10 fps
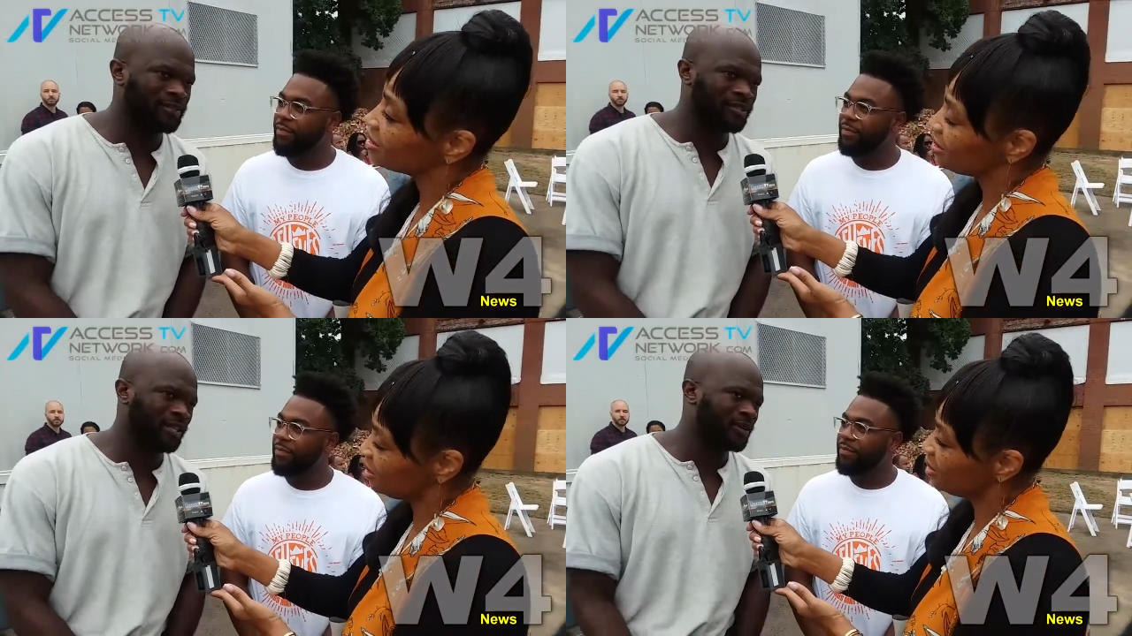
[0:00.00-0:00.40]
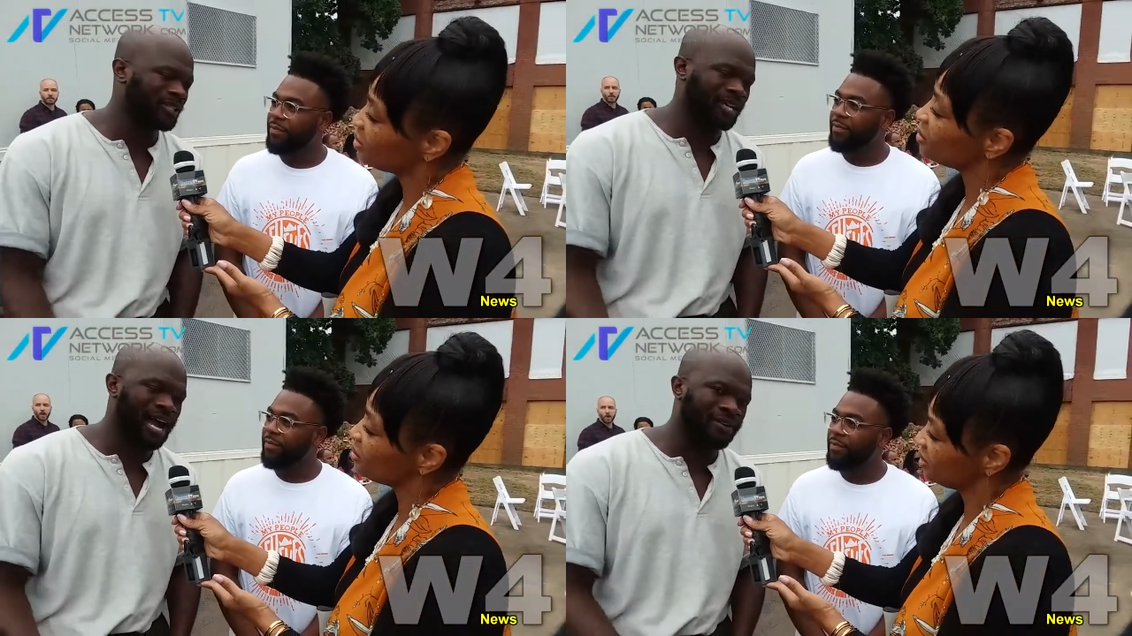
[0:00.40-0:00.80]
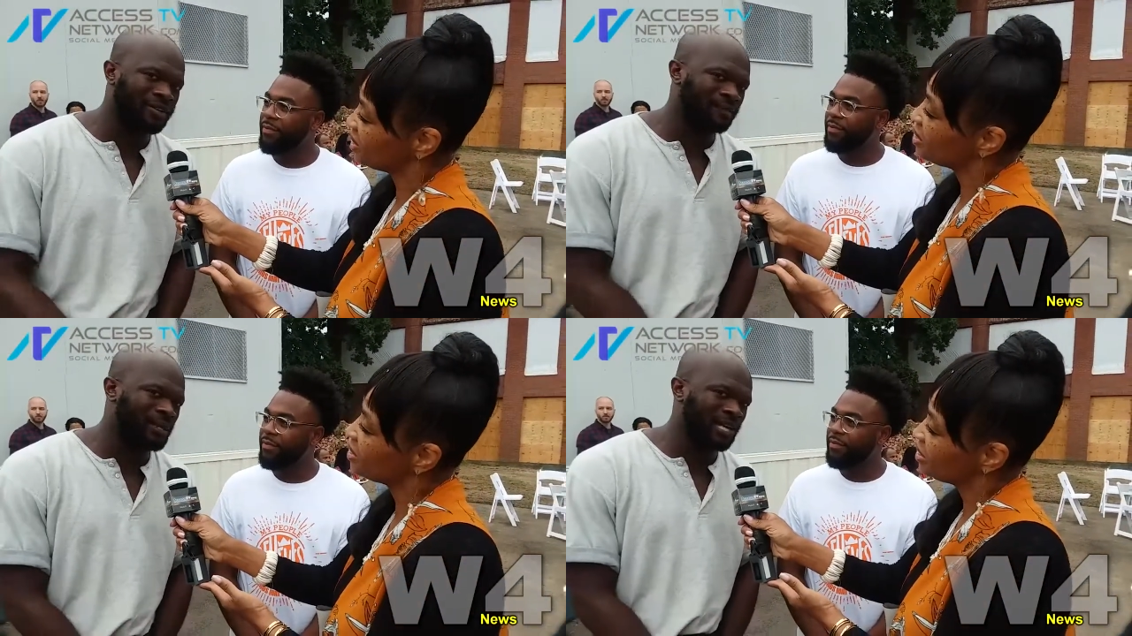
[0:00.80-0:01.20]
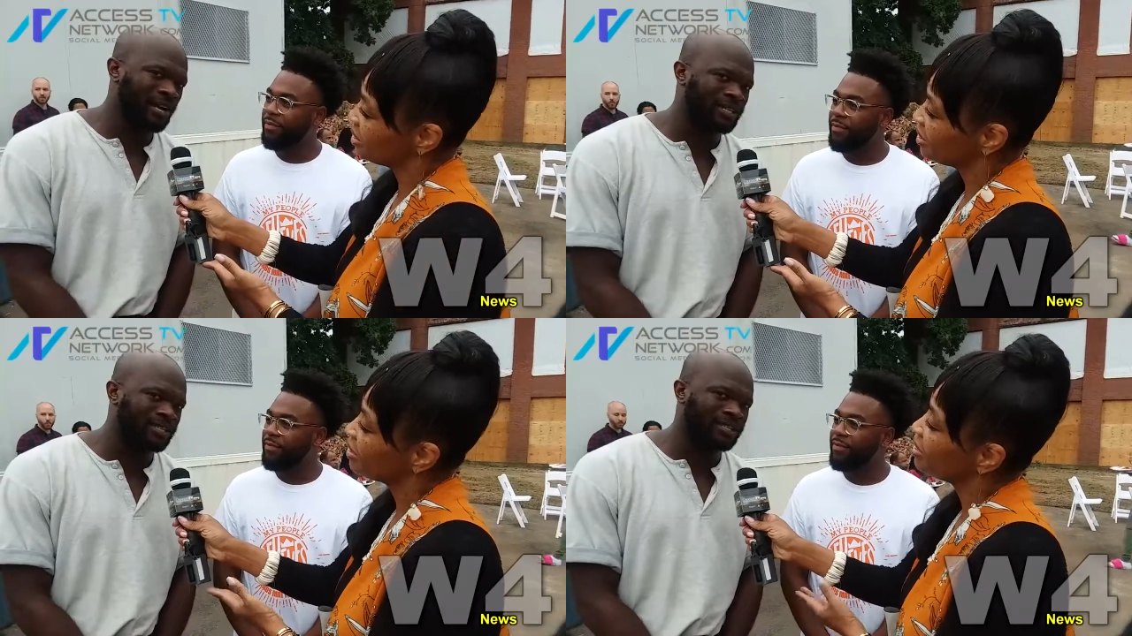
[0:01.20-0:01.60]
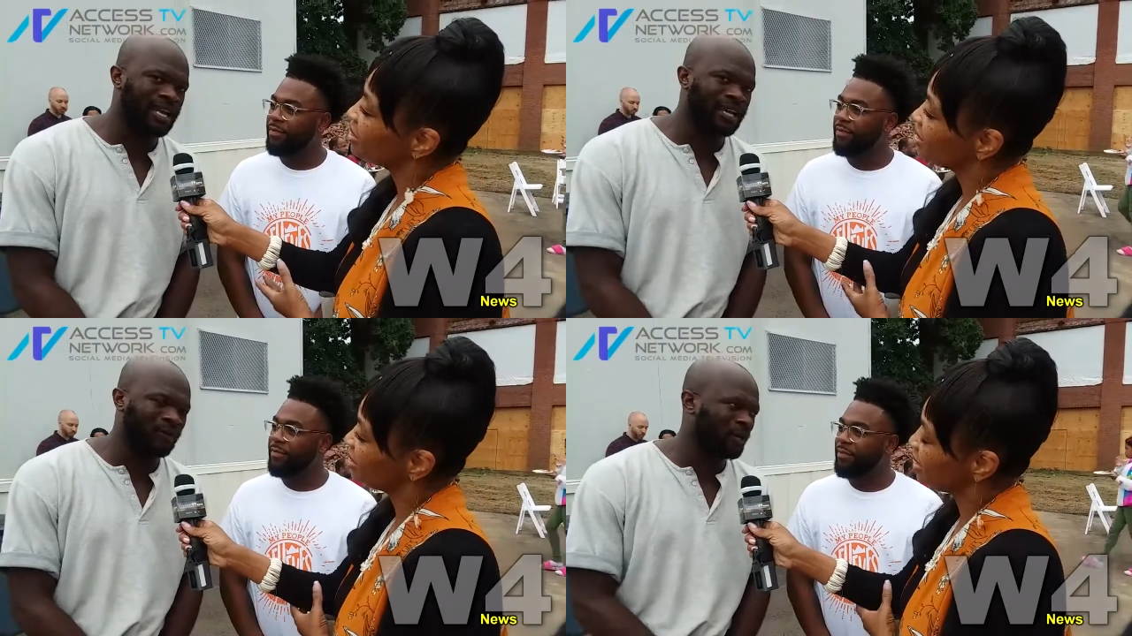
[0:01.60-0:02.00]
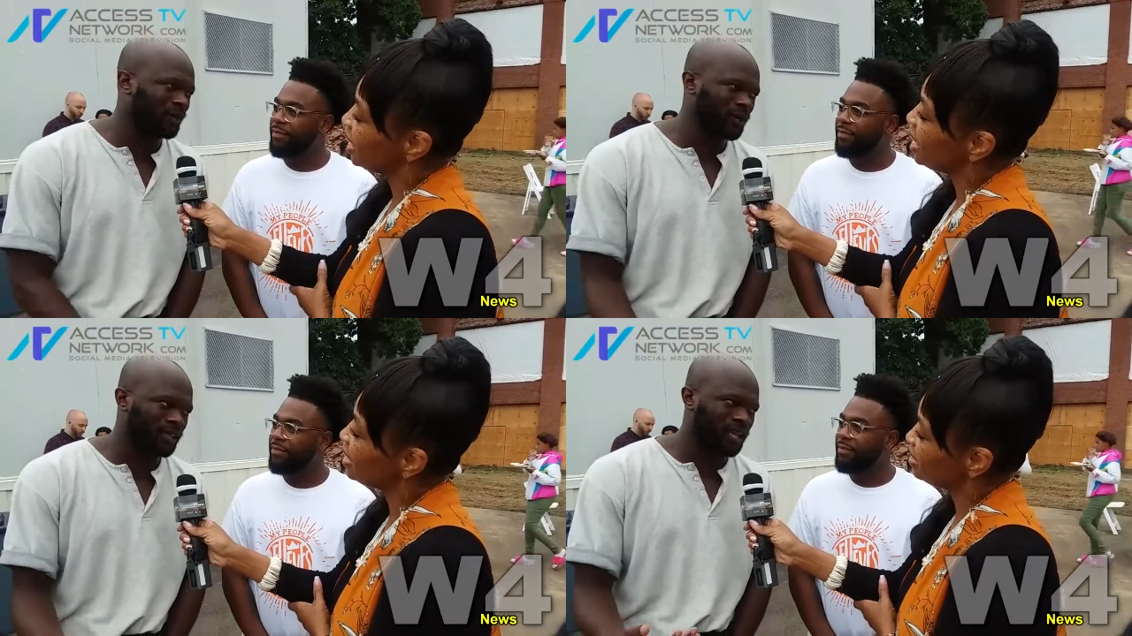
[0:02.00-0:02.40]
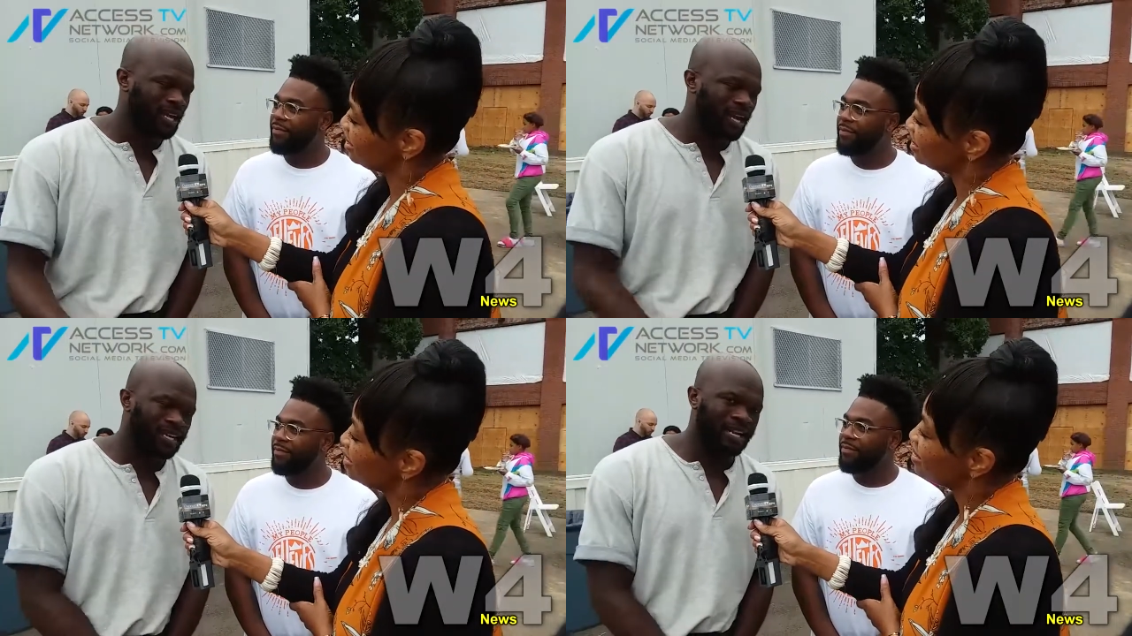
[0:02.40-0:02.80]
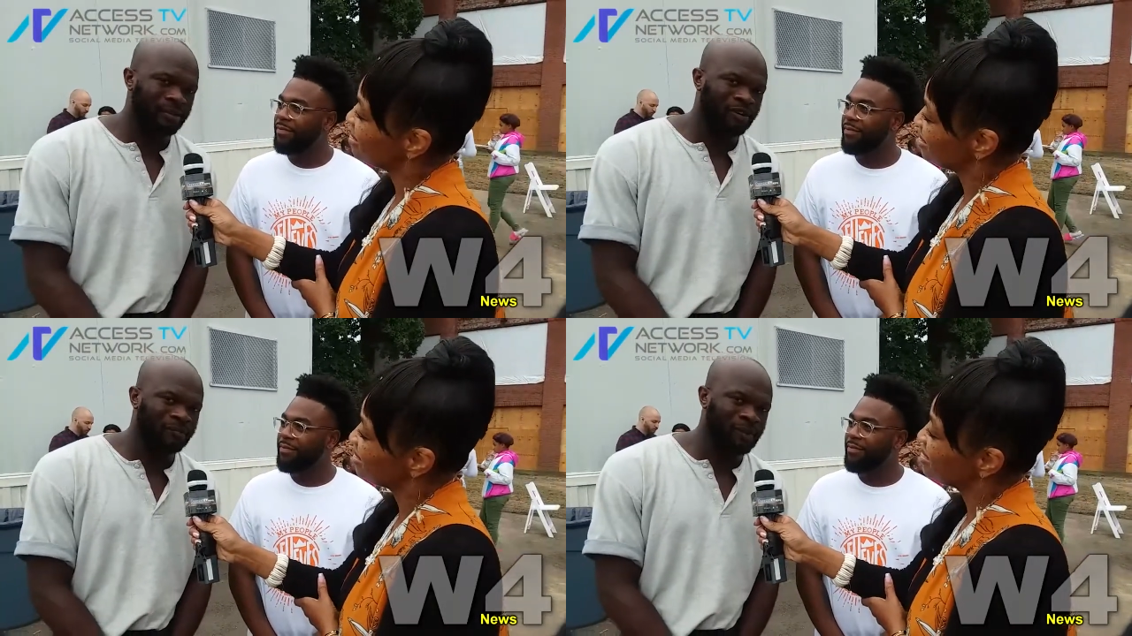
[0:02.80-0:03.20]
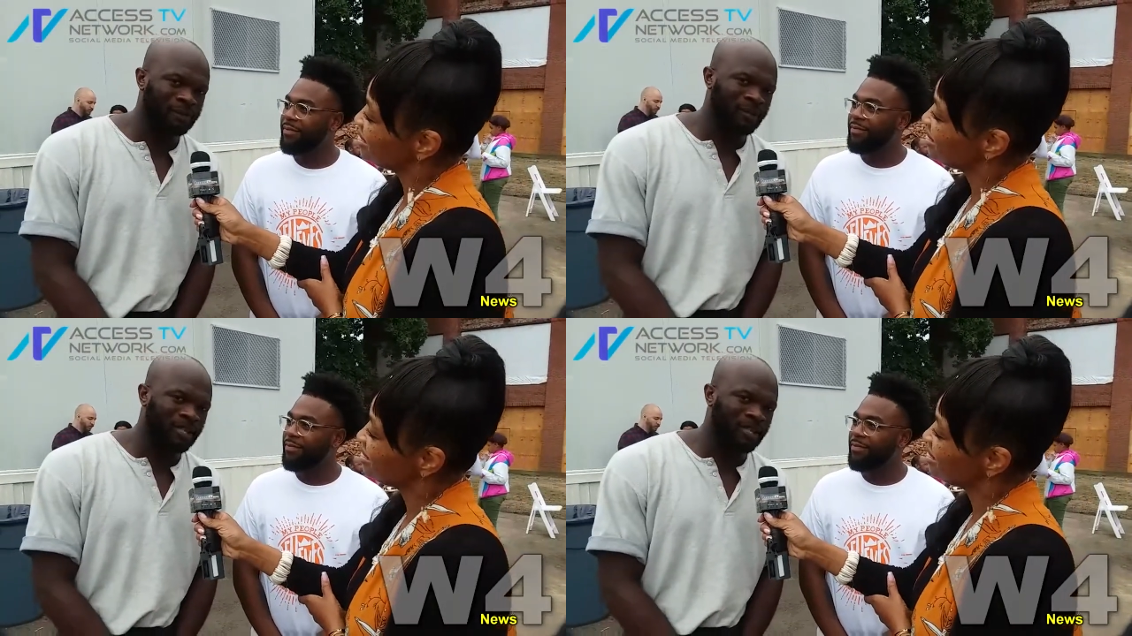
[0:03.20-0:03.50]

Speaker 1: So it's an honor to be here on this day and working with a number of people in the